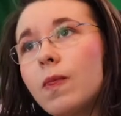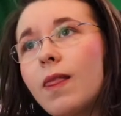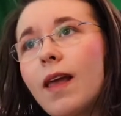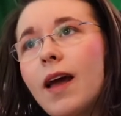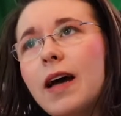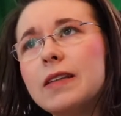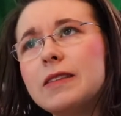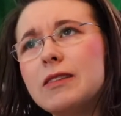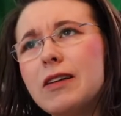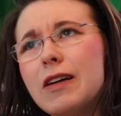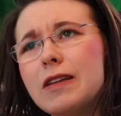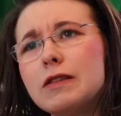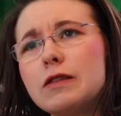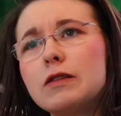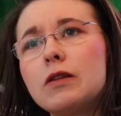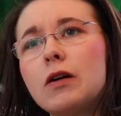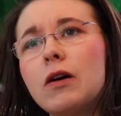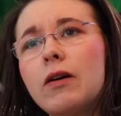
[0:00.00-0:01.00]
As you guys
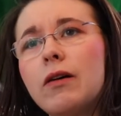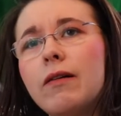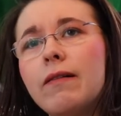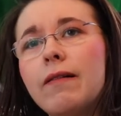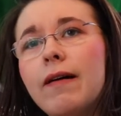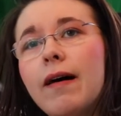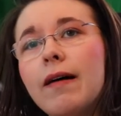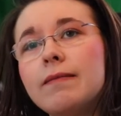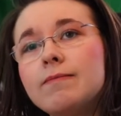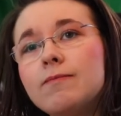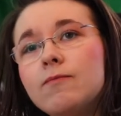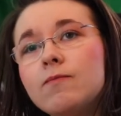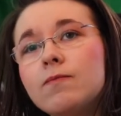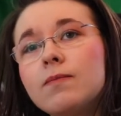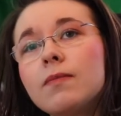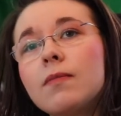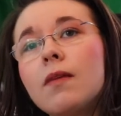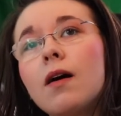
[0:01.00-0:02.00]
know,
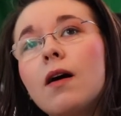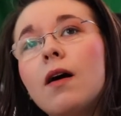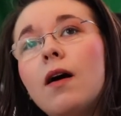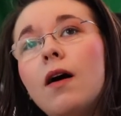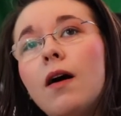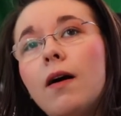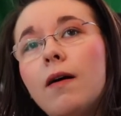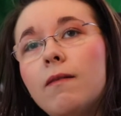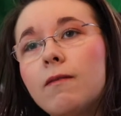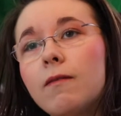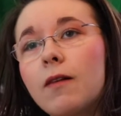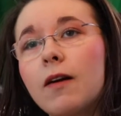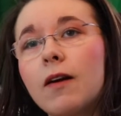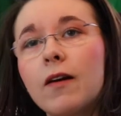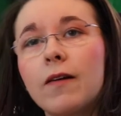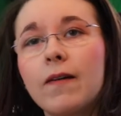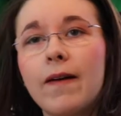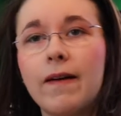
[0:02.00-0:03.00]

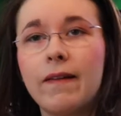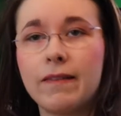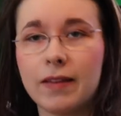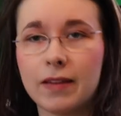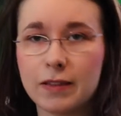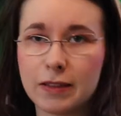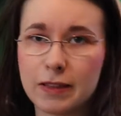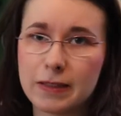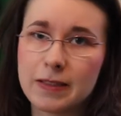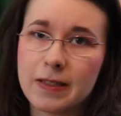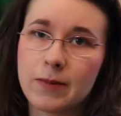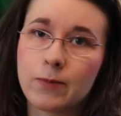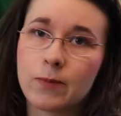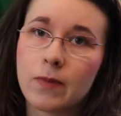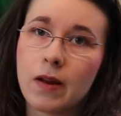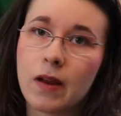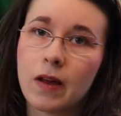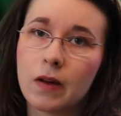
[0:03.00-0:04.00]
we're now into dip
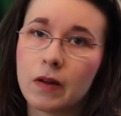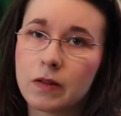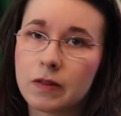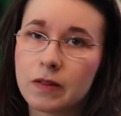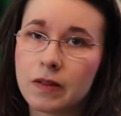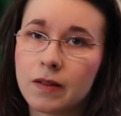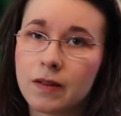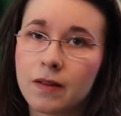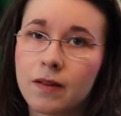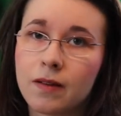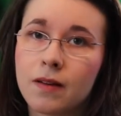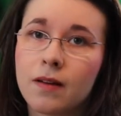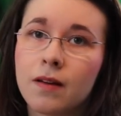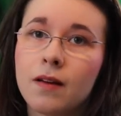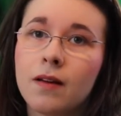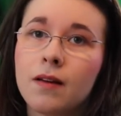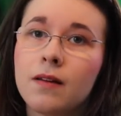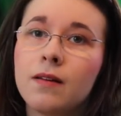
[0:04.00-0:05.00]
nails.
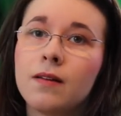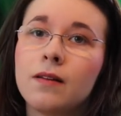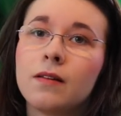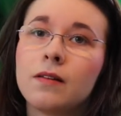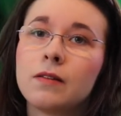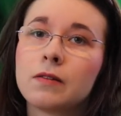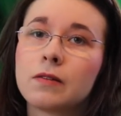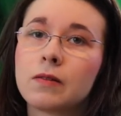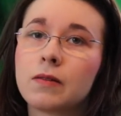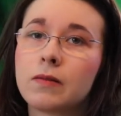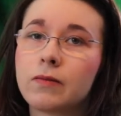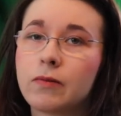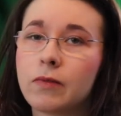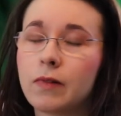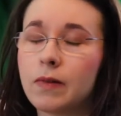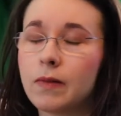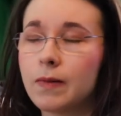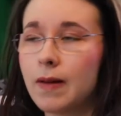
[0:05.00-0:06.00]
So
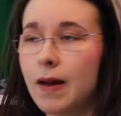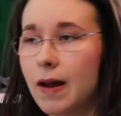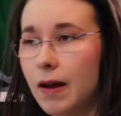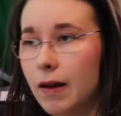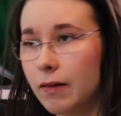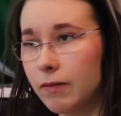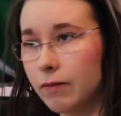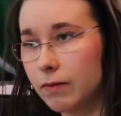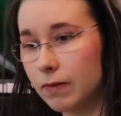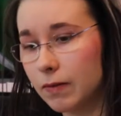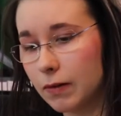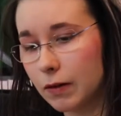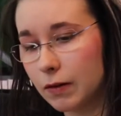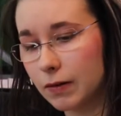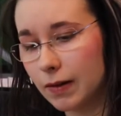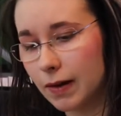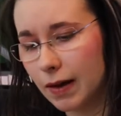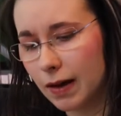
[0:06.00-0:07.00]
for now,
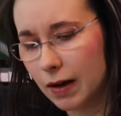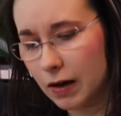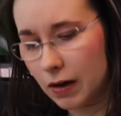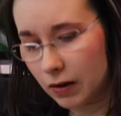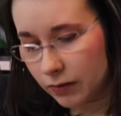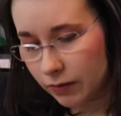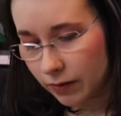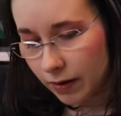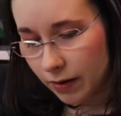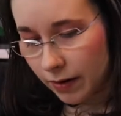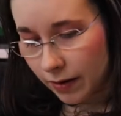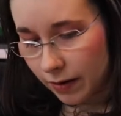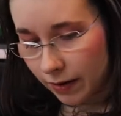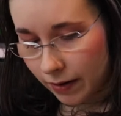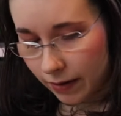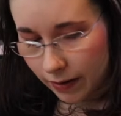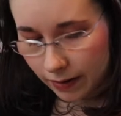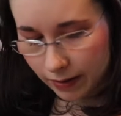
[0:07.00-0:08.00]
to take it off,
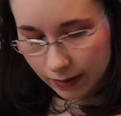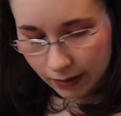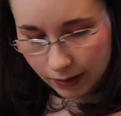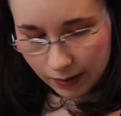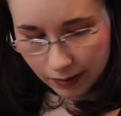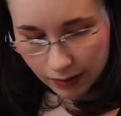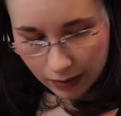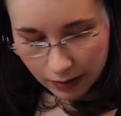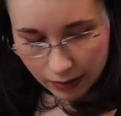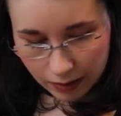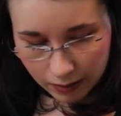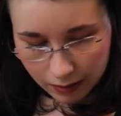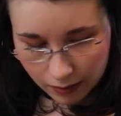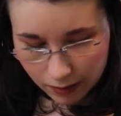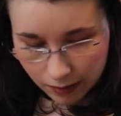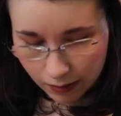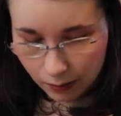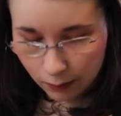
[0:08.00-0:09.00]
I got
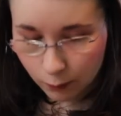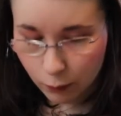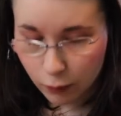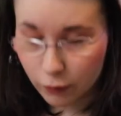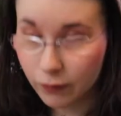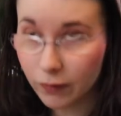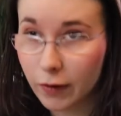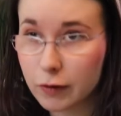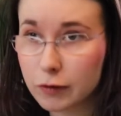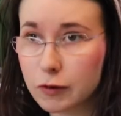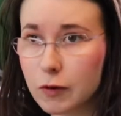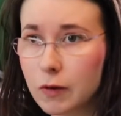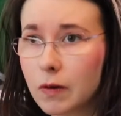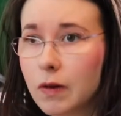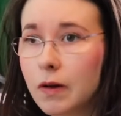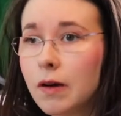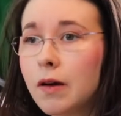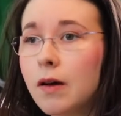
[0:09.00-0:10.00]
a
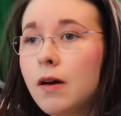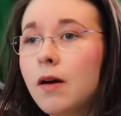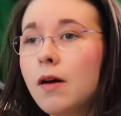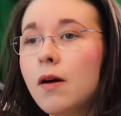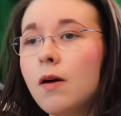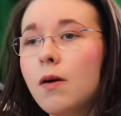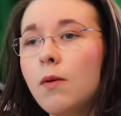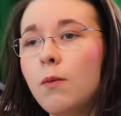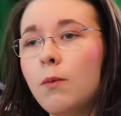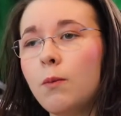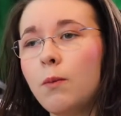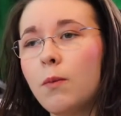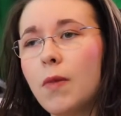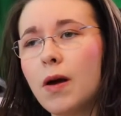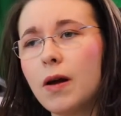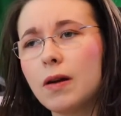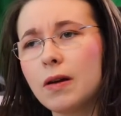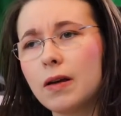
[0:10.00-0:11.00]
professional
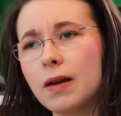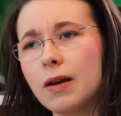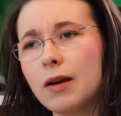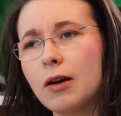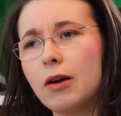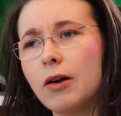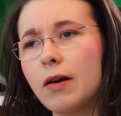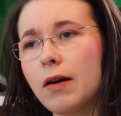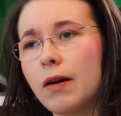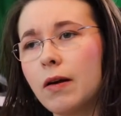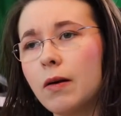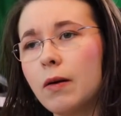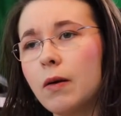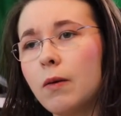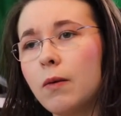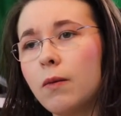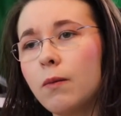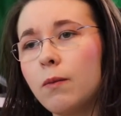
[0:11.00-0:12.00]
manicure
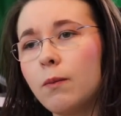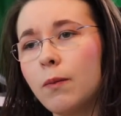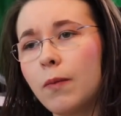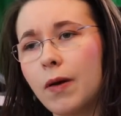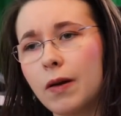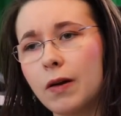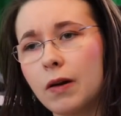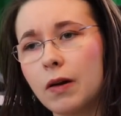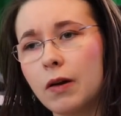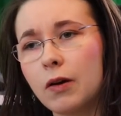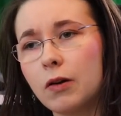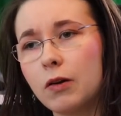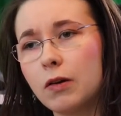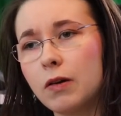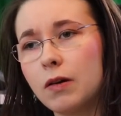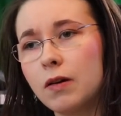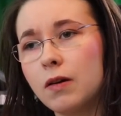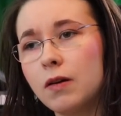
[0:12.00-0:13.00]
and
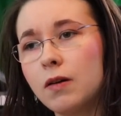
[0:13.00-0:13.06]
pedicure